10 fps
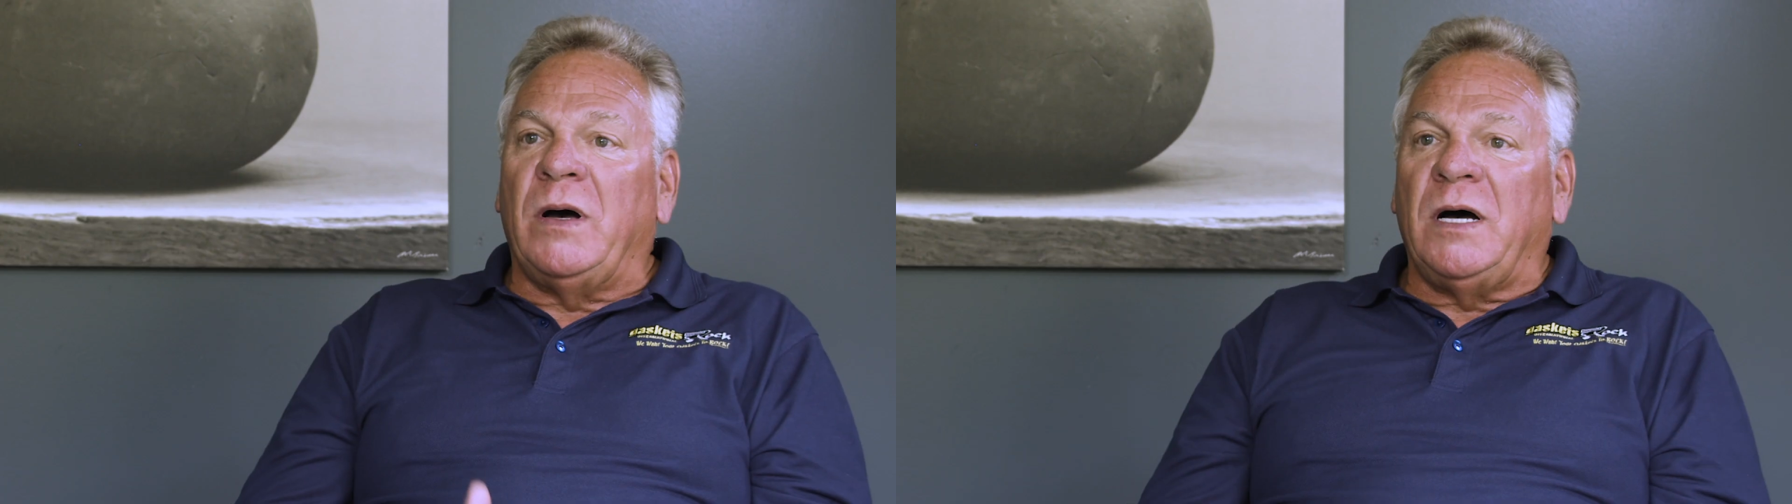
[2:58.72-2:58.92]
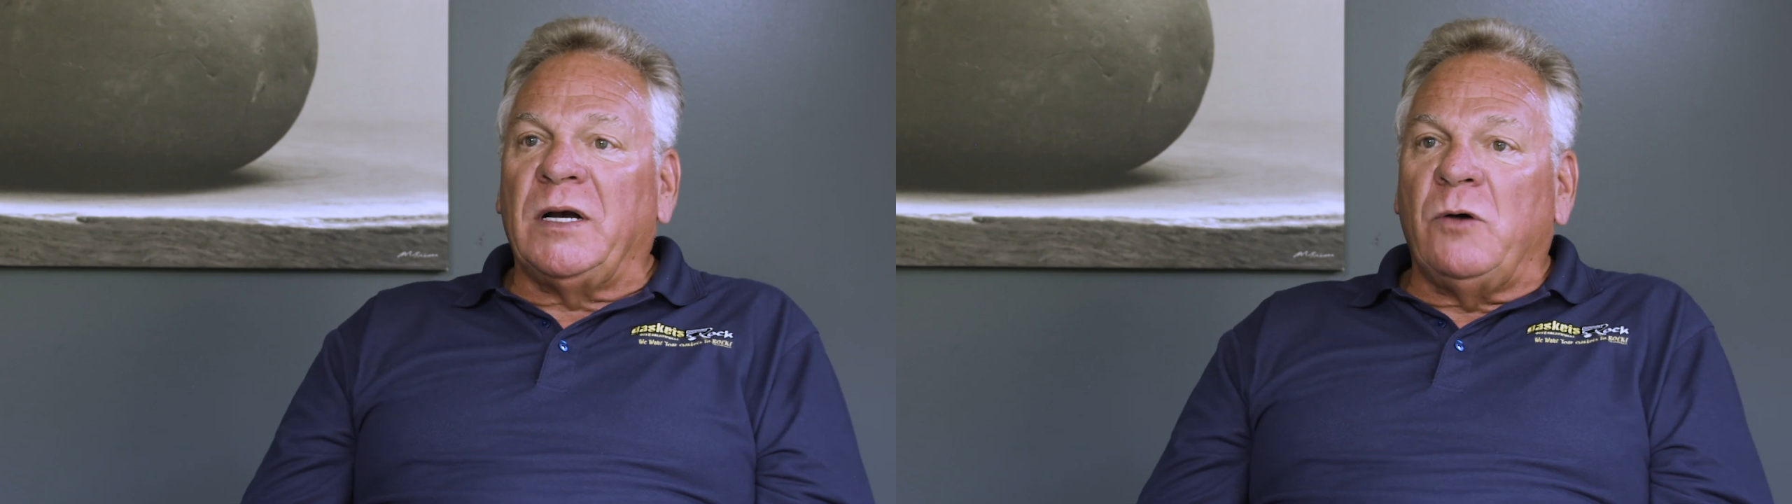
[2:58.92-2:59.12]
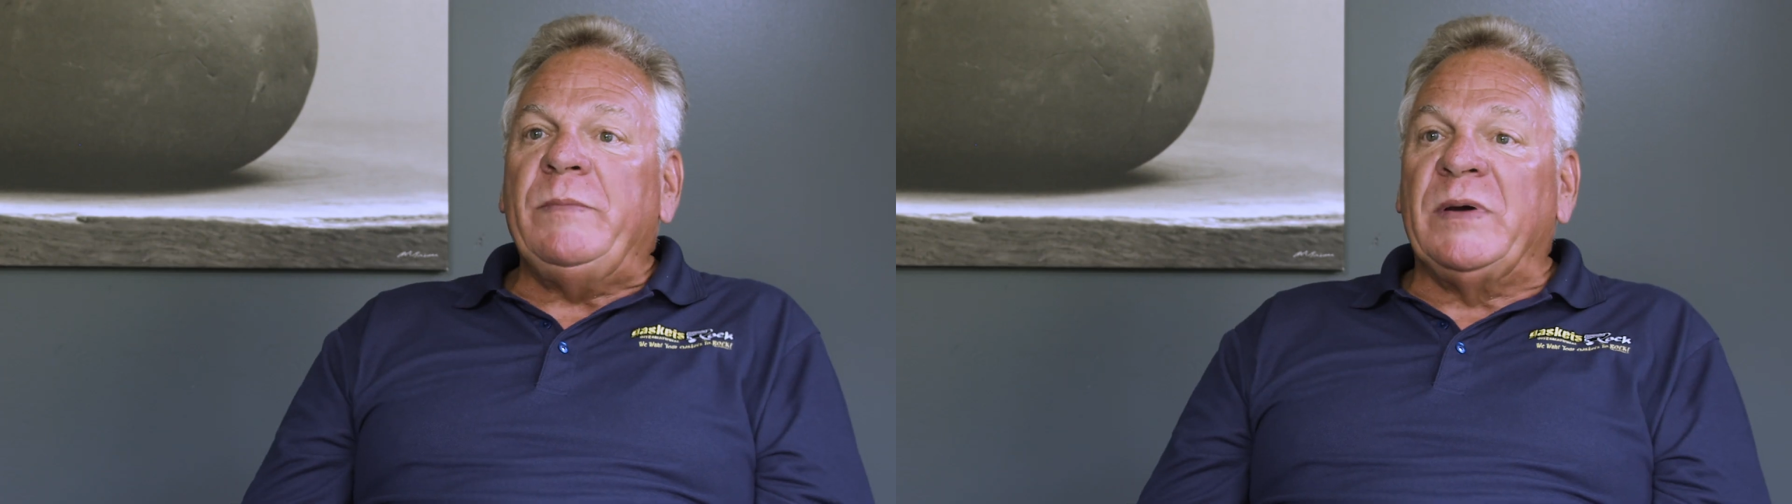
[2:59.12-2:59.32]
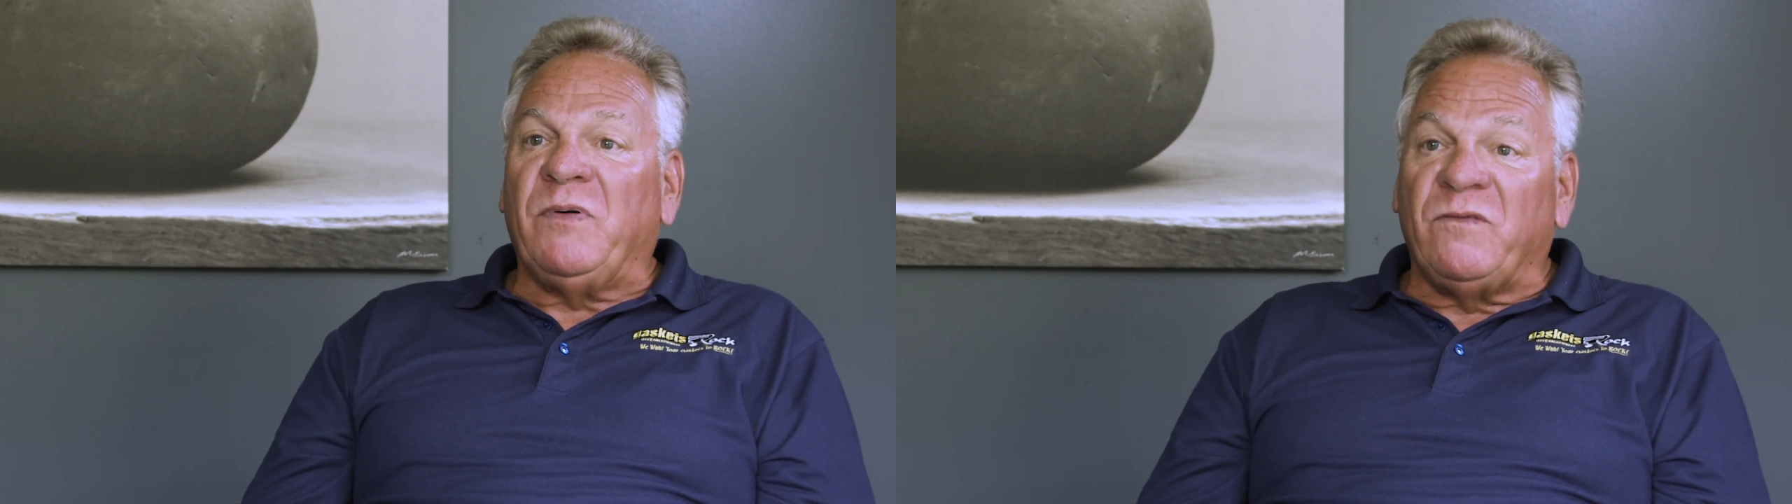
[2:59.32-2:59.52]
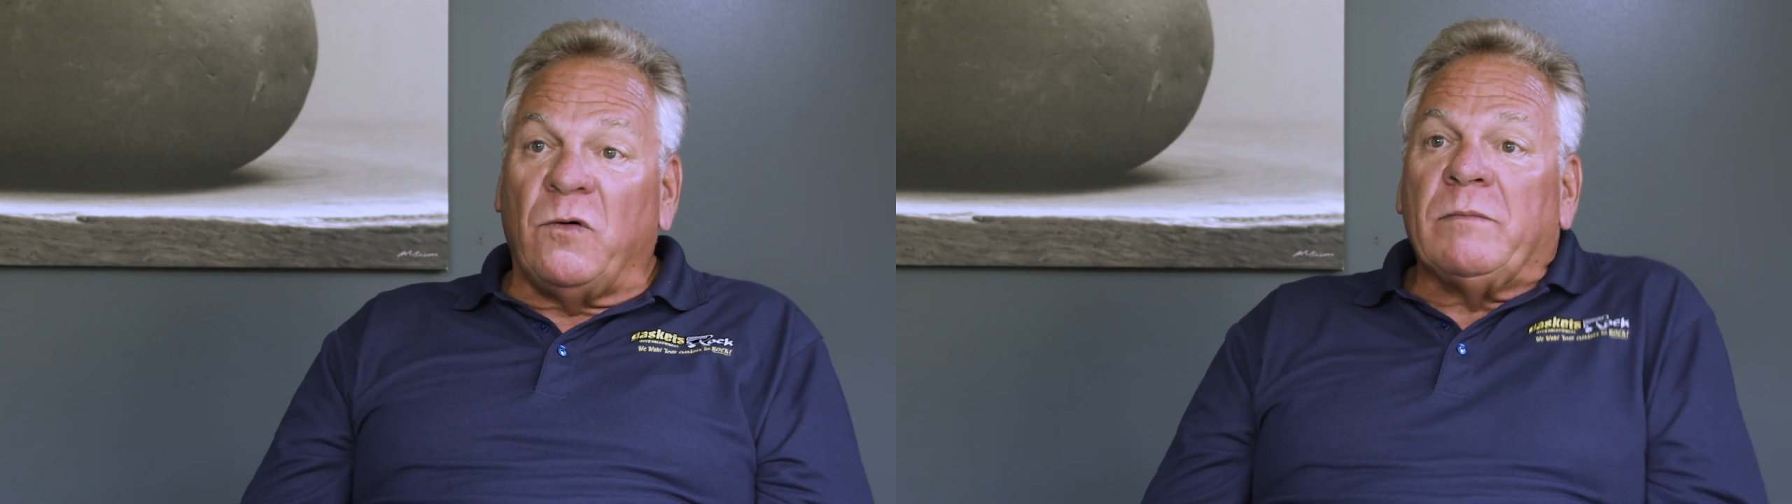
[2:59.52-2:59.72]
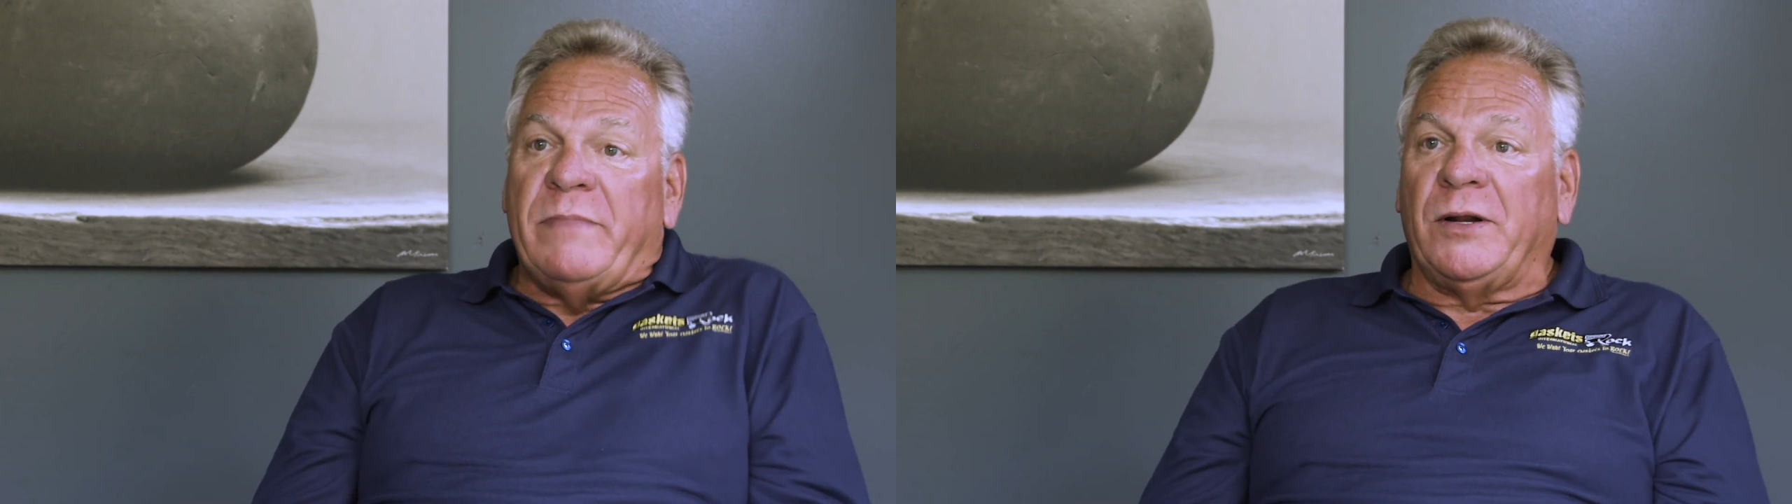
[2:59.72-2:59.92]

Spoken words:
equipment perform